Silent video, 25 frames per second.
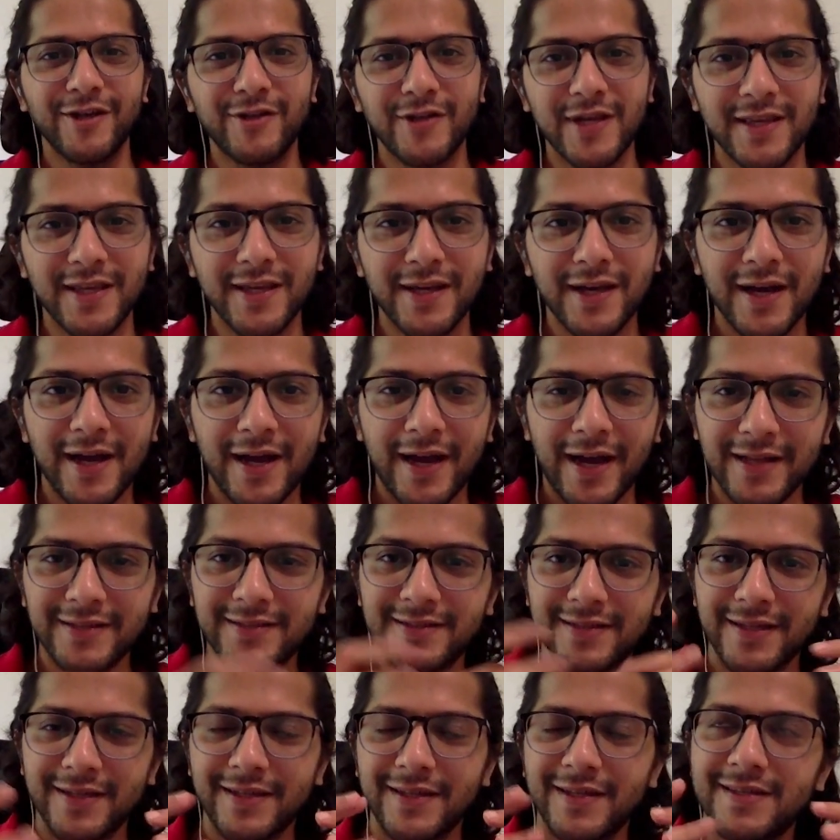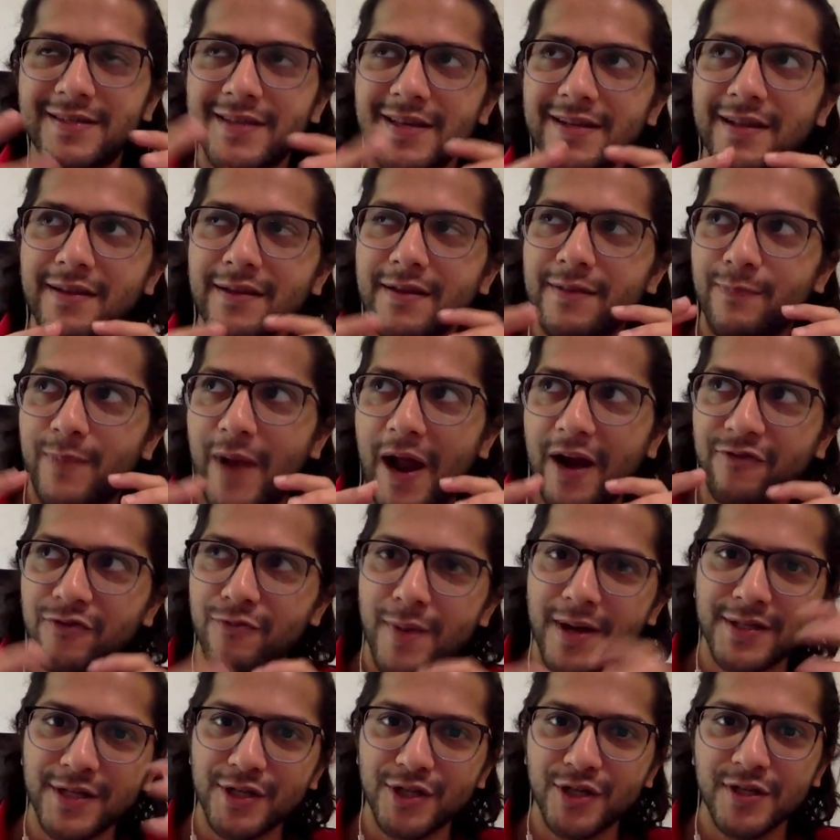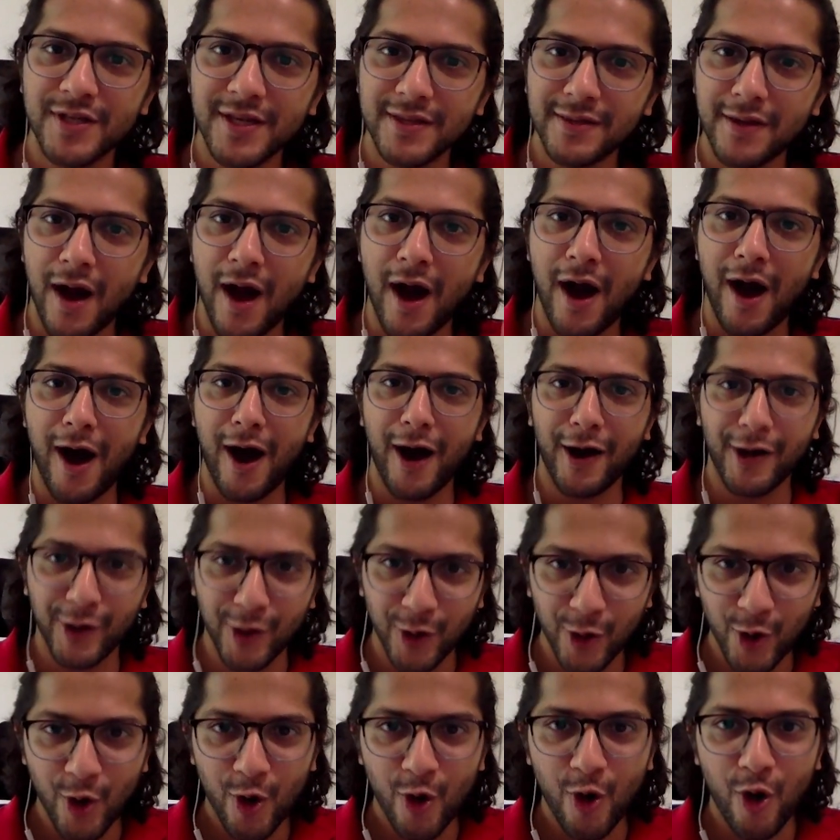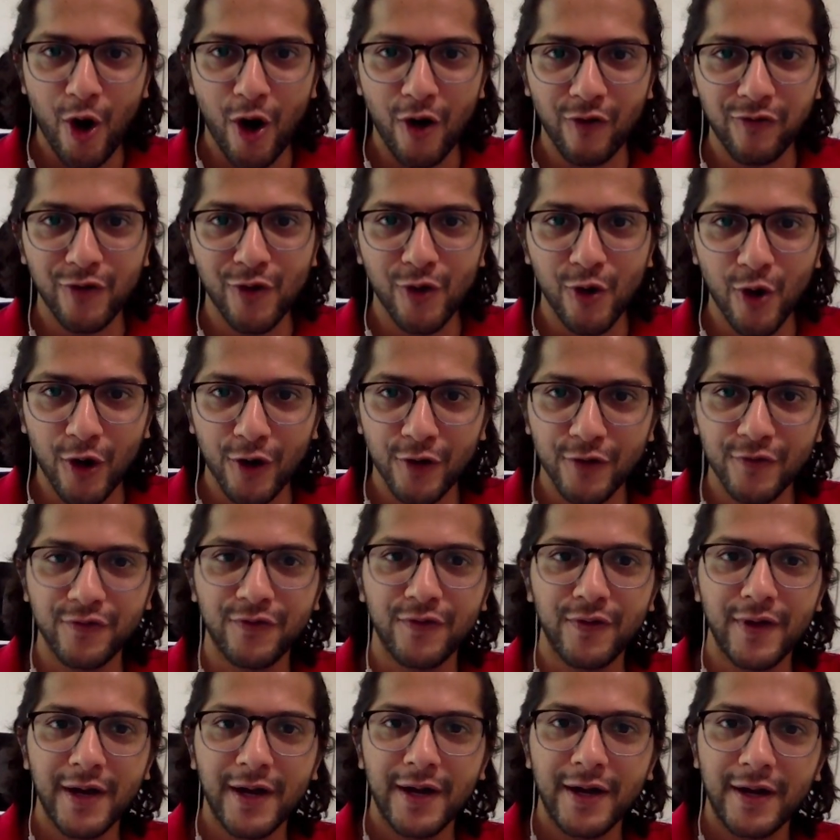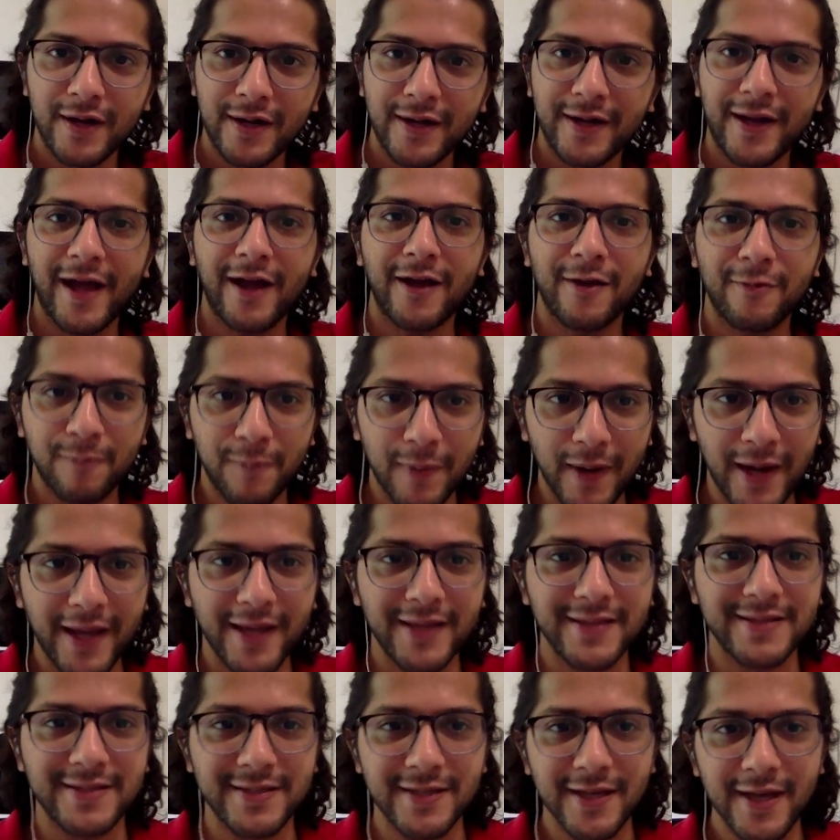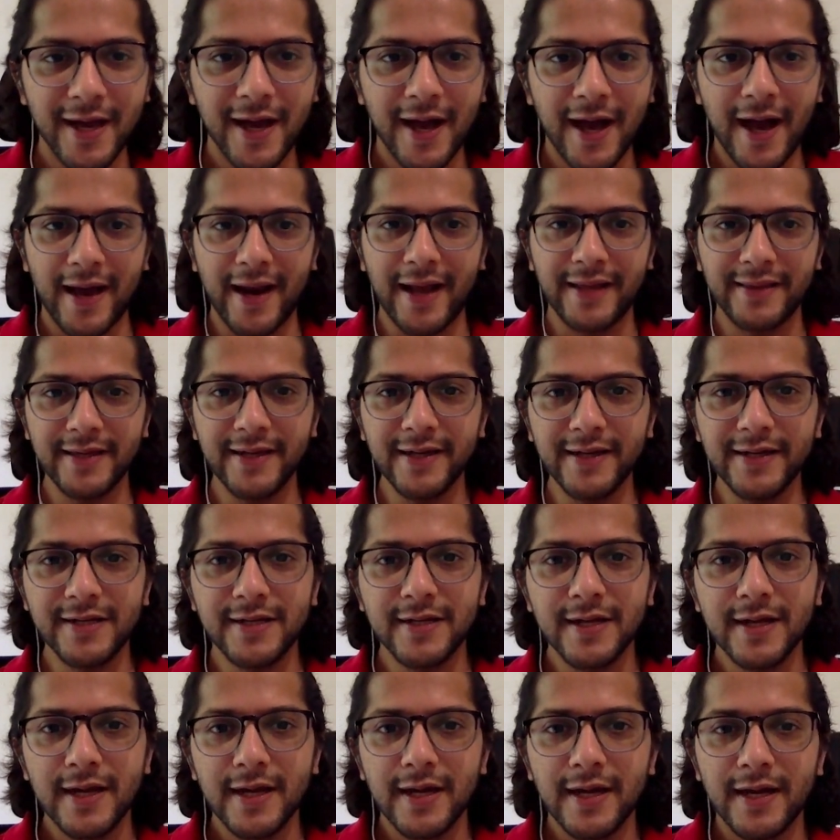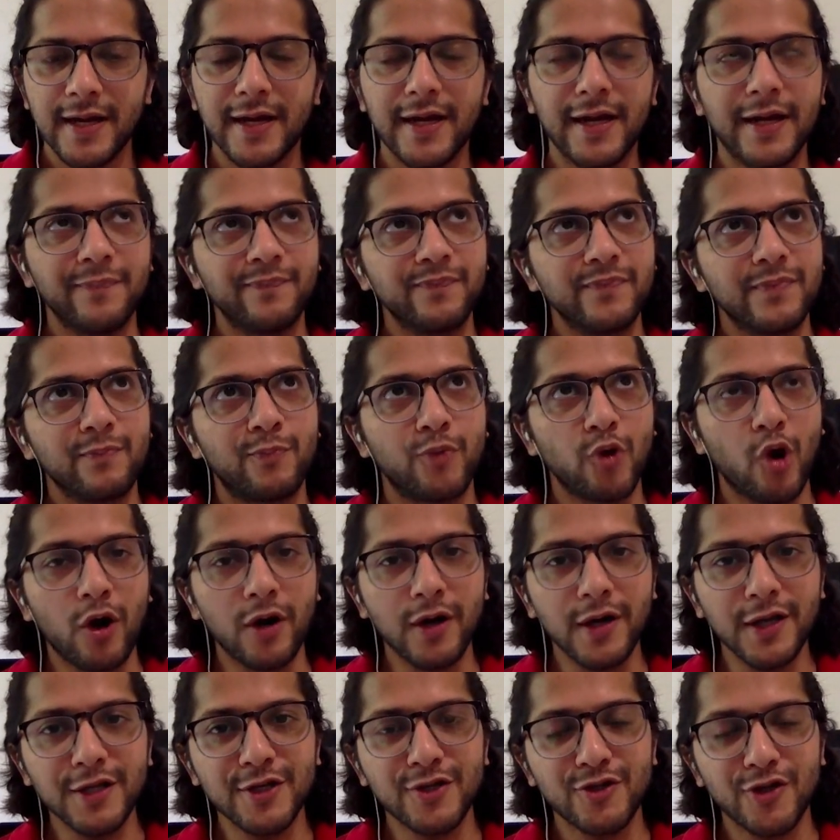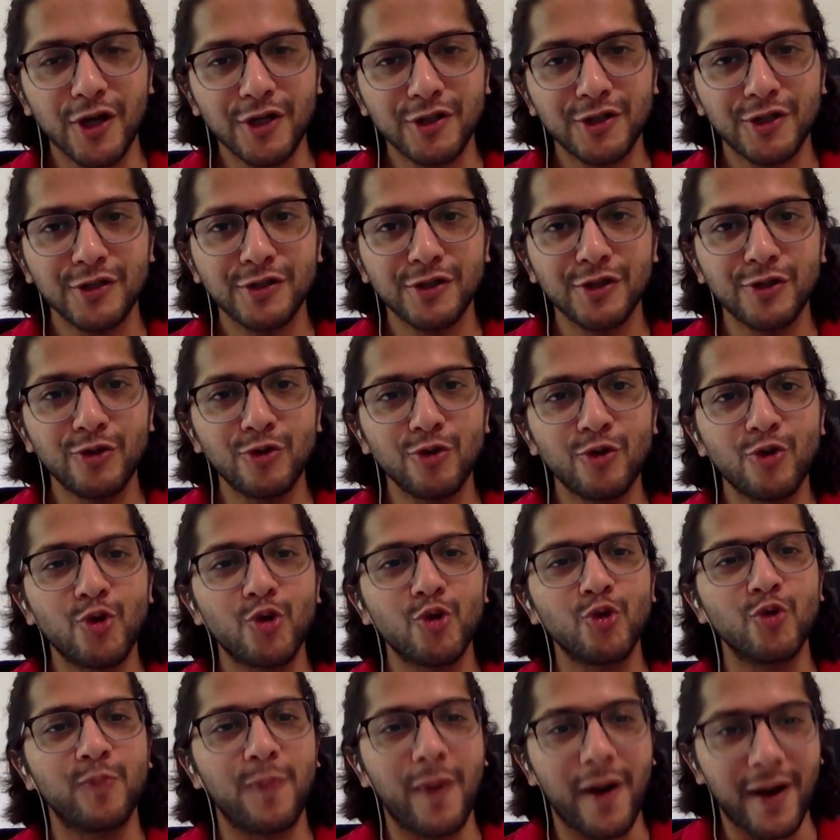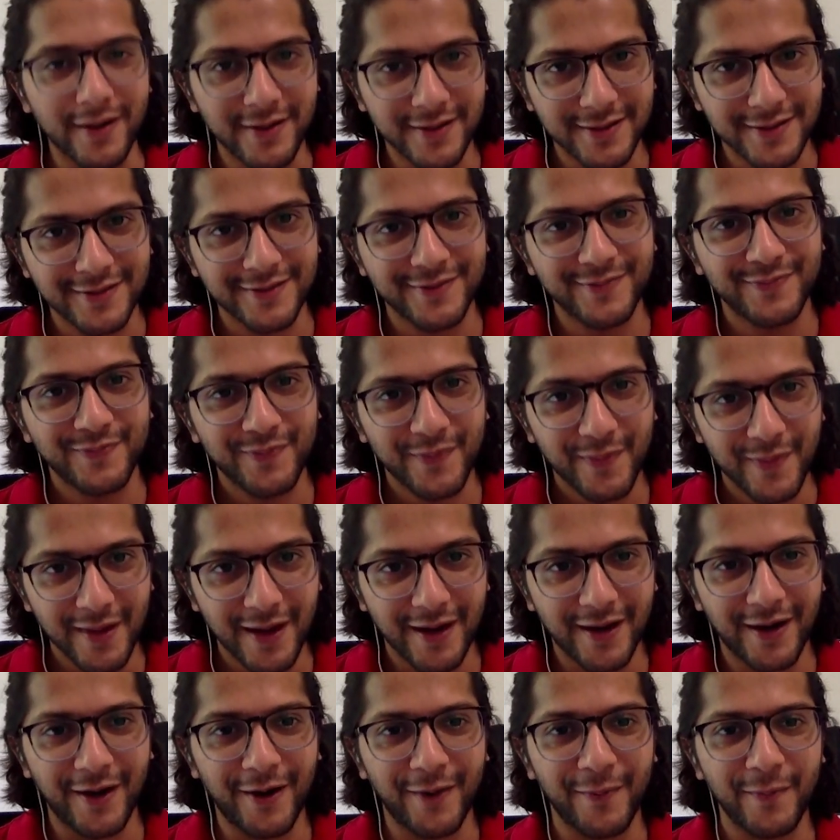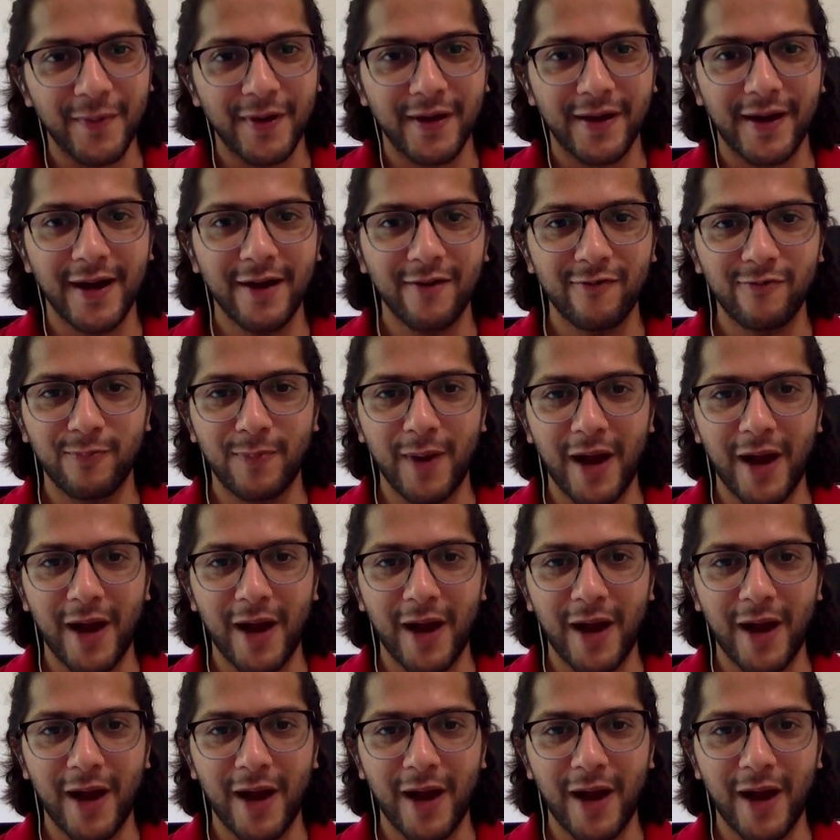So I think it's at platformization at the heart of a lot of tech plays, and I think it broadly structures into two parts, right?